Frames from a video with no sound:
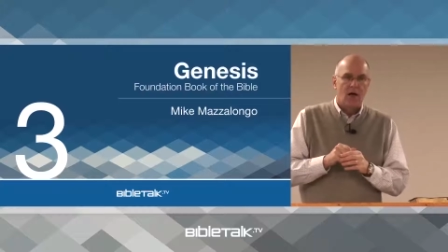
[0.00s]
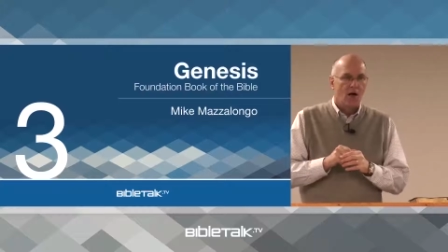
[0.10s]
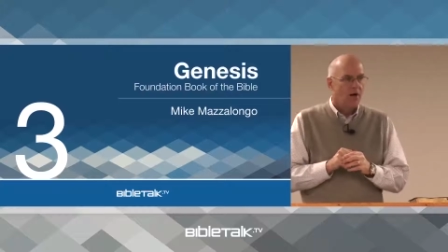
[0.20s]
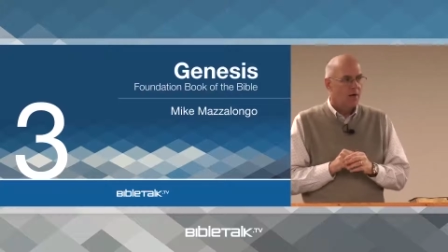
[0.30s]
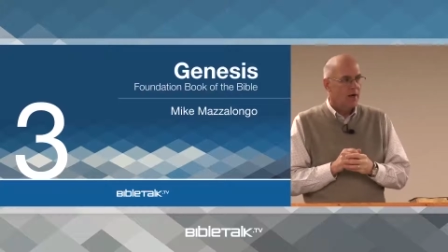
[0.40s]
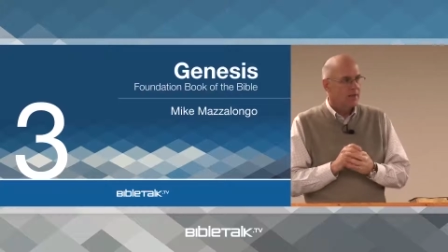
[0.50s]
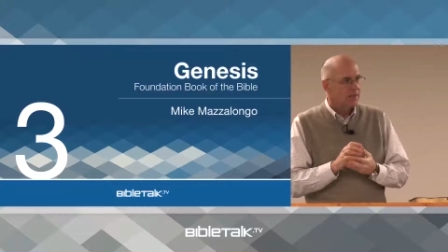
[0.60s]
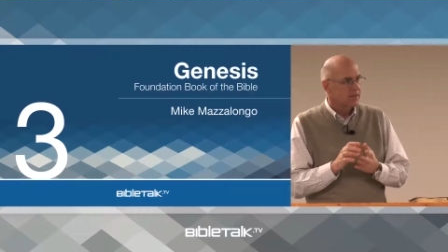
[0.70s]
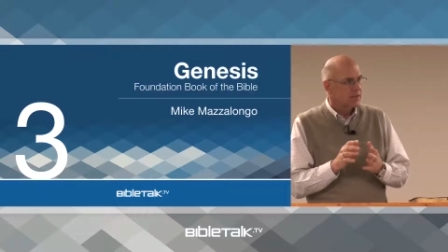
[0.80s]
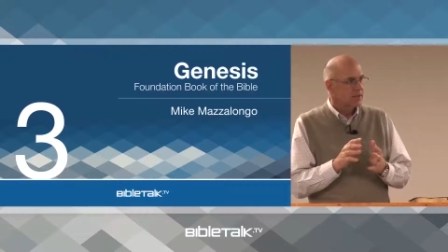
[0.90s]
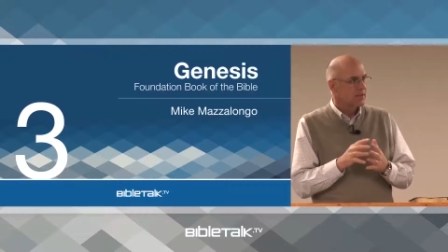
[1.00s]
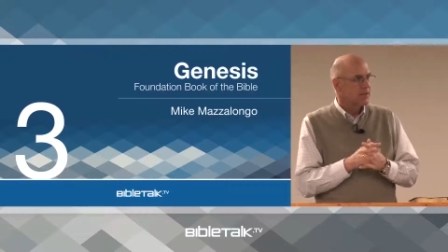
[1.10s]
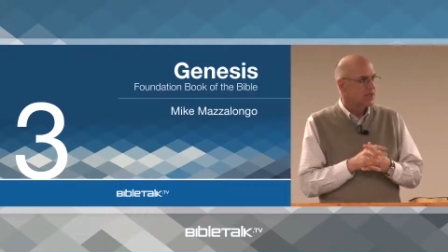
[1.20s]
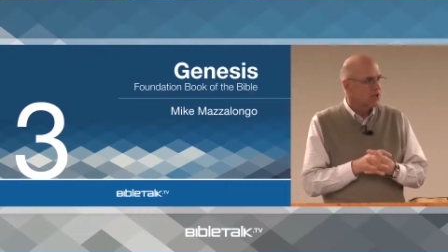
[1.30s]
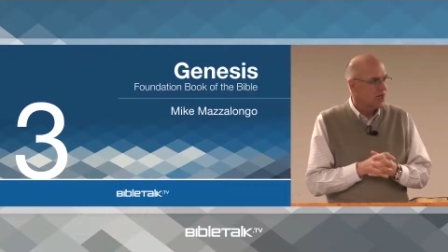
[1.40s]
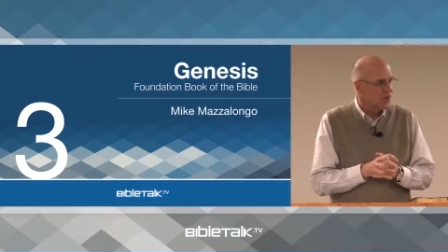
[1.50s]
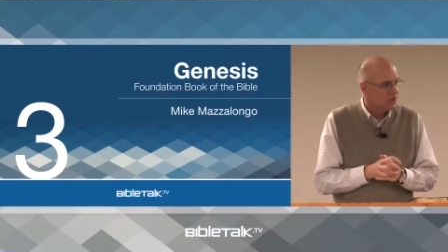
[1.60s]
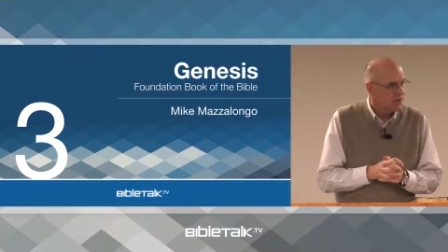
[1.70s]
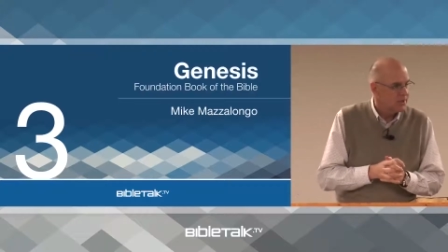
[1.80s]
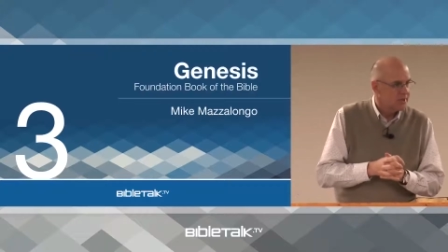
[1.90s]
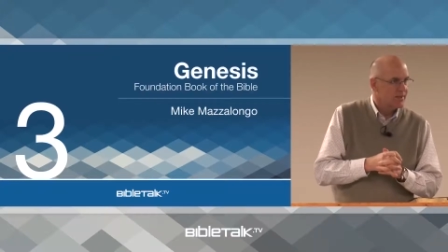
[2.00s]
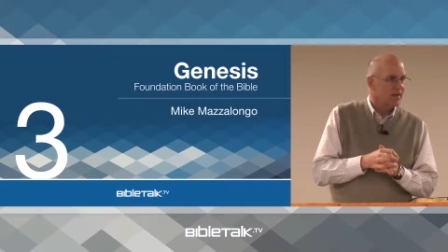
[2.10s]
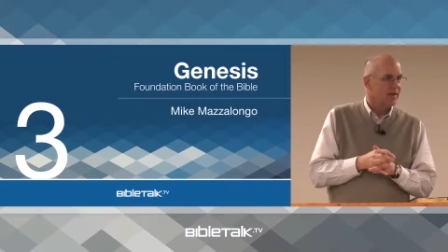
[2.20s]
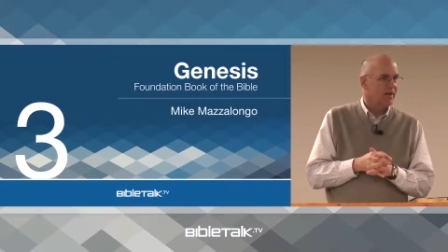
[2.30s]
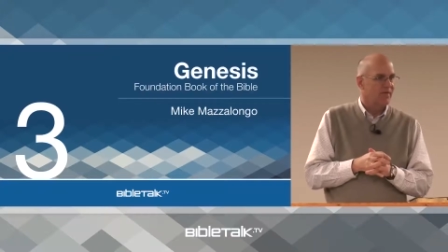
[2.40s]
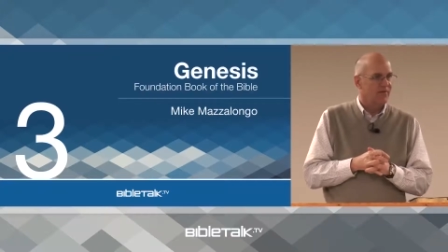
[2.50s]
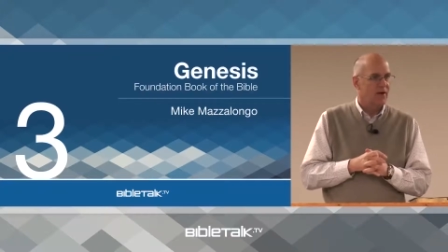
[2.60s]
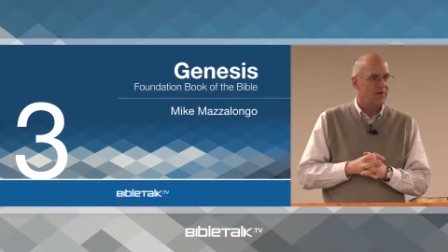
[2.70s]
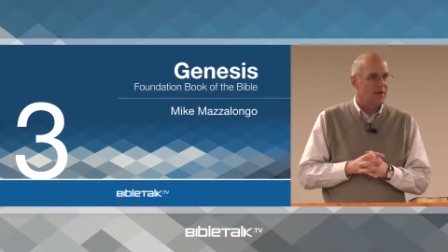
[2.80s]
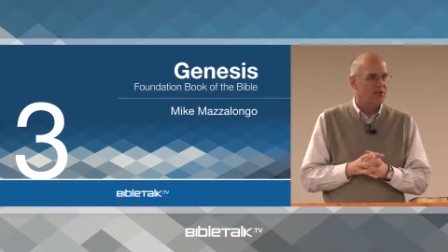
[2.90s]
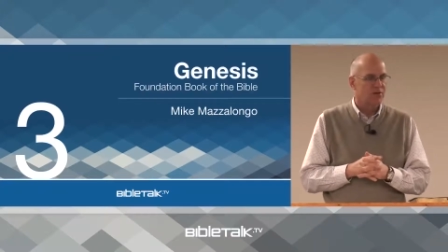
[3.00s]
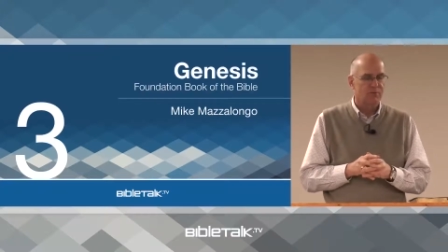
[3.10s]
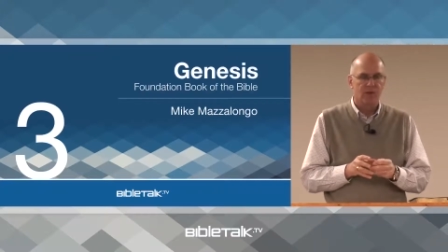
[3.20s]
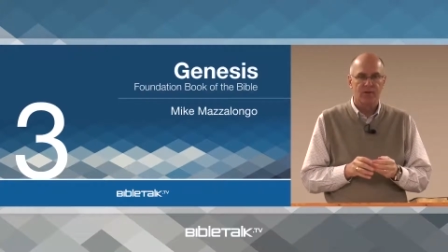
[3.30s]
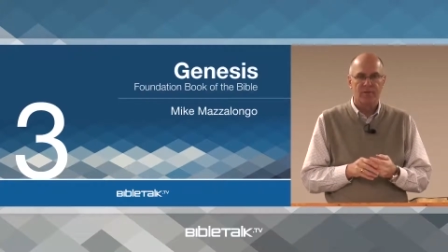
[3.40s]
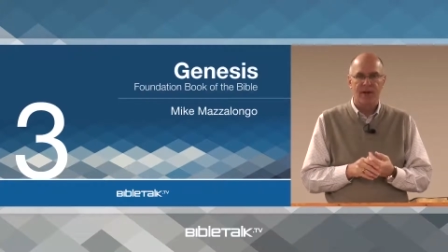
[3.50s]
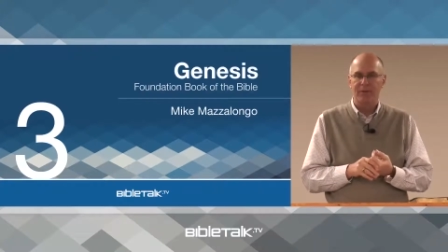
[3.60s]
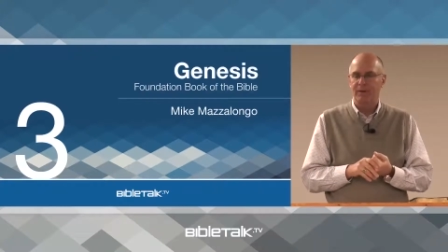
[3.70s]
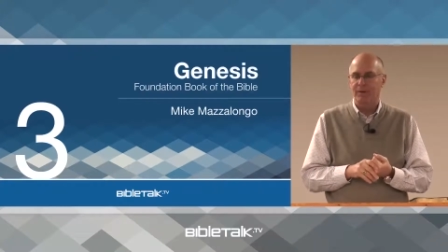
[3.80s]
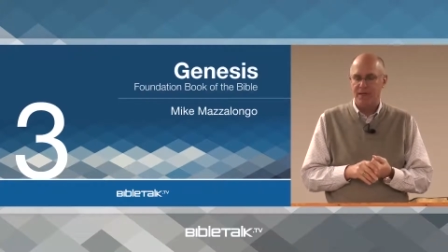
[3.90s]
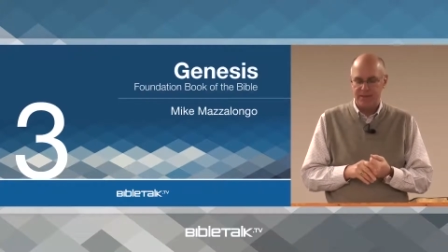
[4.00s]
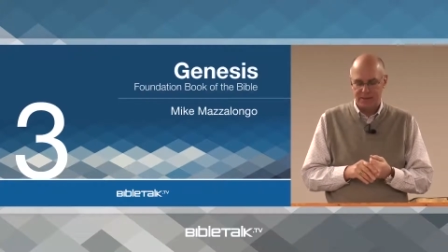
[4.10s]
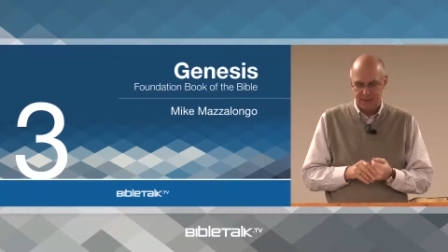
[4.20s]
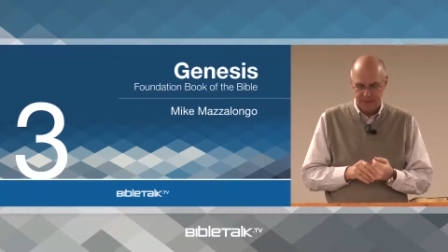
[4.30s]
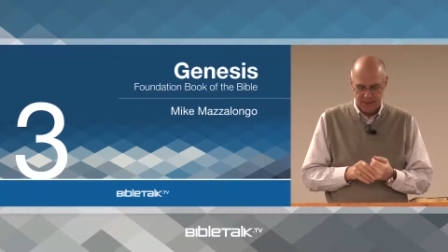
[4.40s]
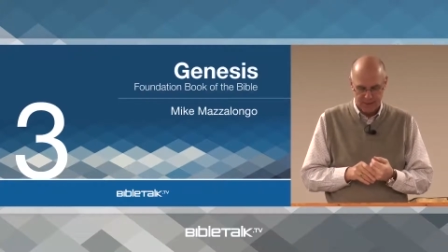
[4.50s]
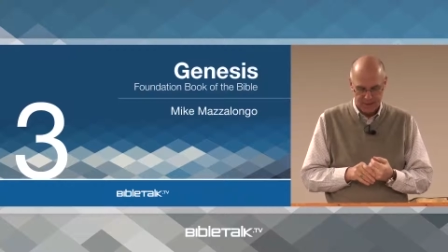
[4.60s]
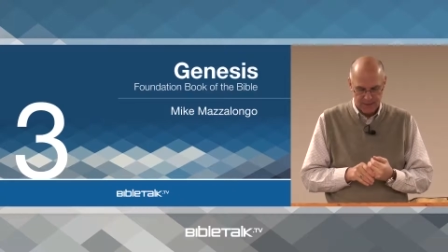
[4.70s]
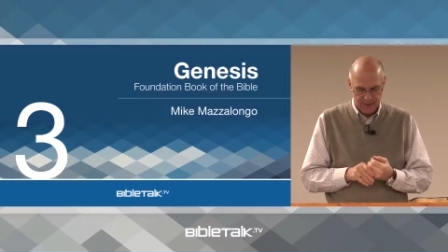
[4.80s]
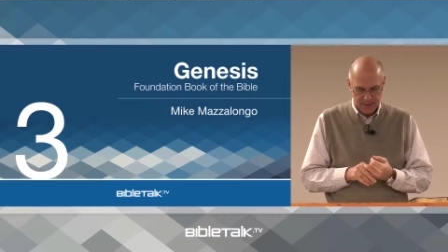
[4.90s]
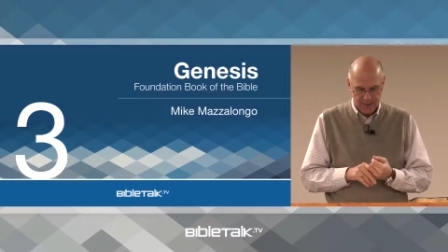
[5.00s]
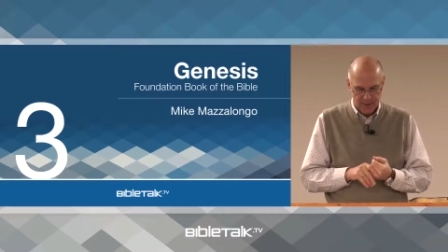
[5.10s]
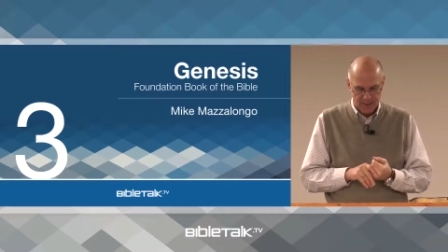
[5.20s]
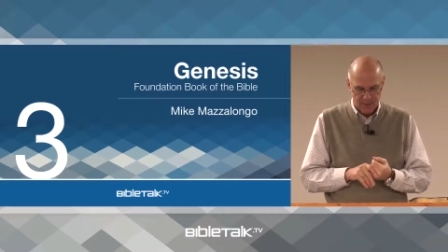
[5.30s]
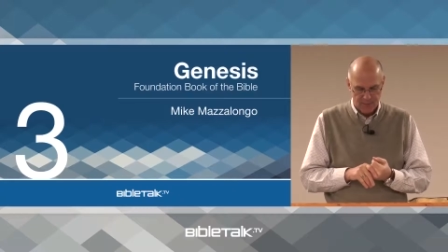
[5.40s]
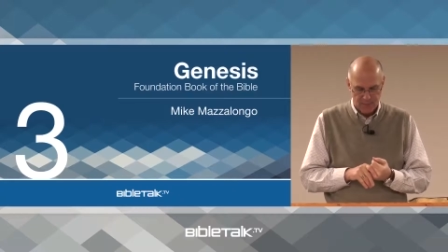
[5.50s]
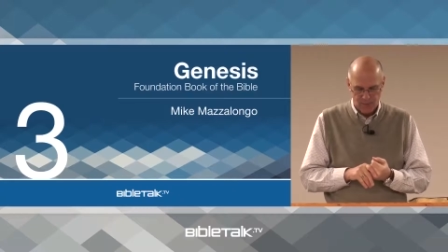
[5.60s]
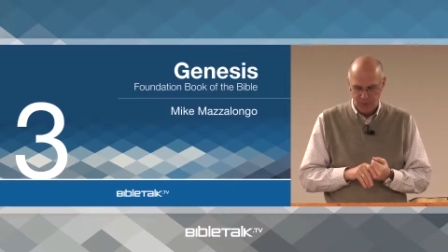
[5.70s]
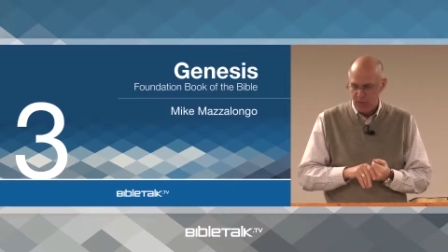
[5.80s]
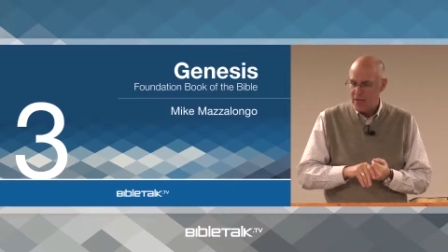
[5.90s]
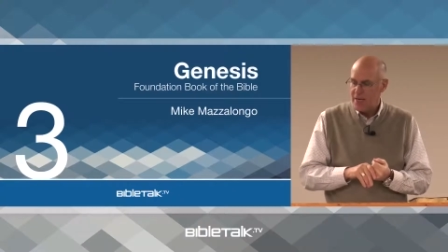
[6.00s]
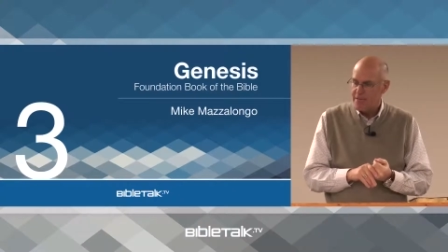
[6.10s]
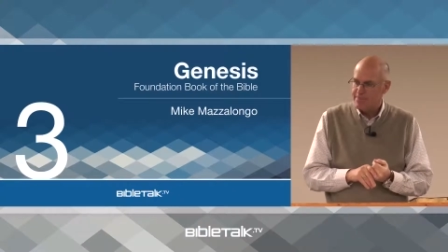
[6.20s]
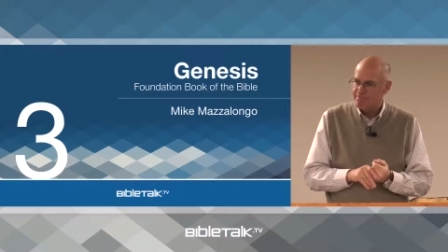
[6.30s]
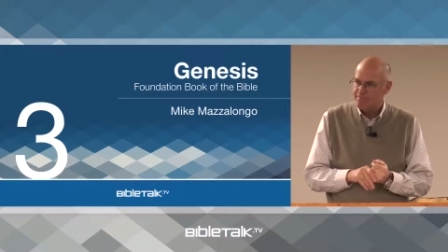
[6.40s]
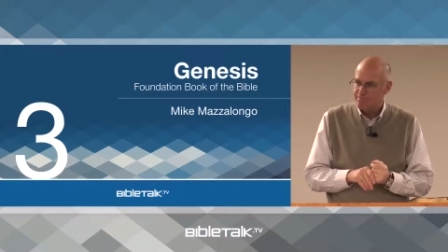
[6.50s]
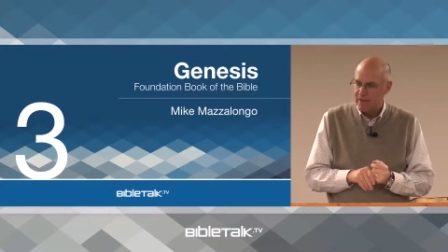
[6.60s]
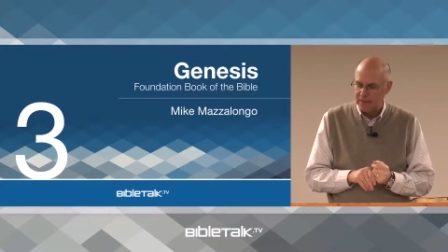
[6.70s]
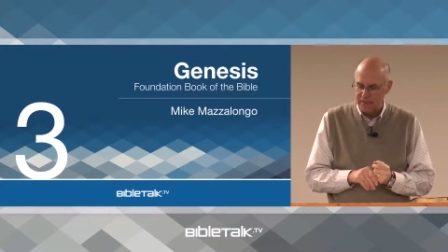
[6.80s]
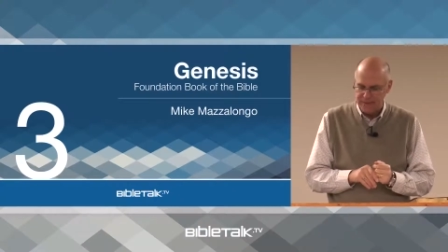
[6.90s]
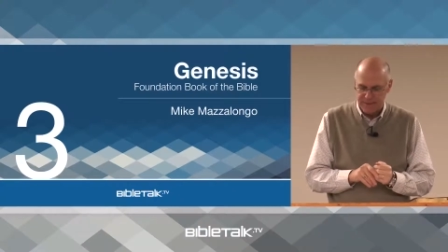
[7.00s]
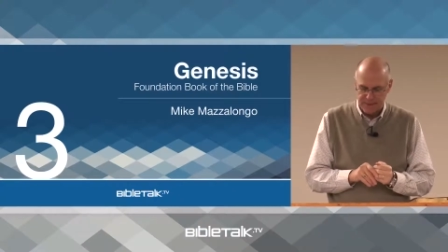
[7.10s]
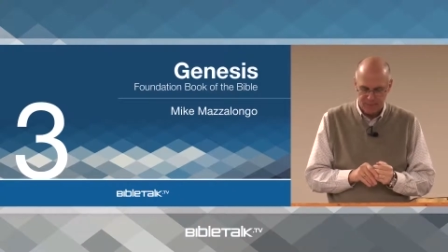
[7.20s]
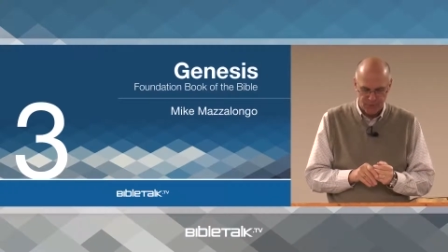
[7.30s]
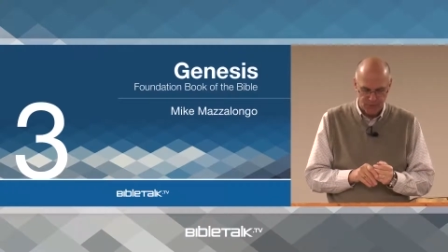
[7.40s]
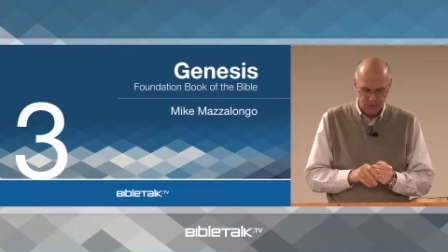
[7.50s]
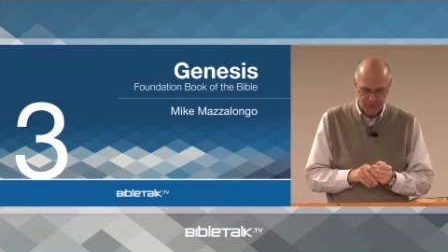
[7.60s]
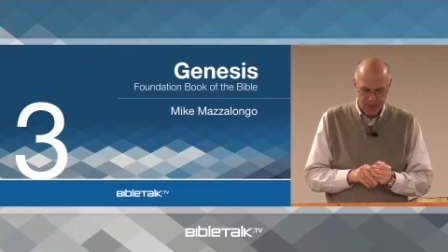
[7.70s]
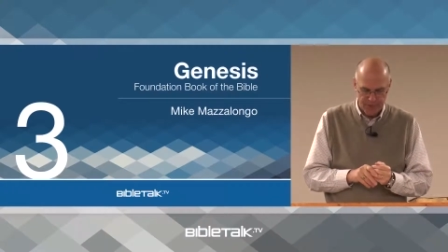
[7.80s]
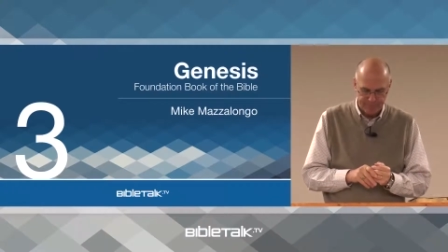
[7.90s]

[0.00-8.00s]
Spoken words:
All right, this is Genesis, the foundation book of the Bible, lesson number 3. Lesson number 3.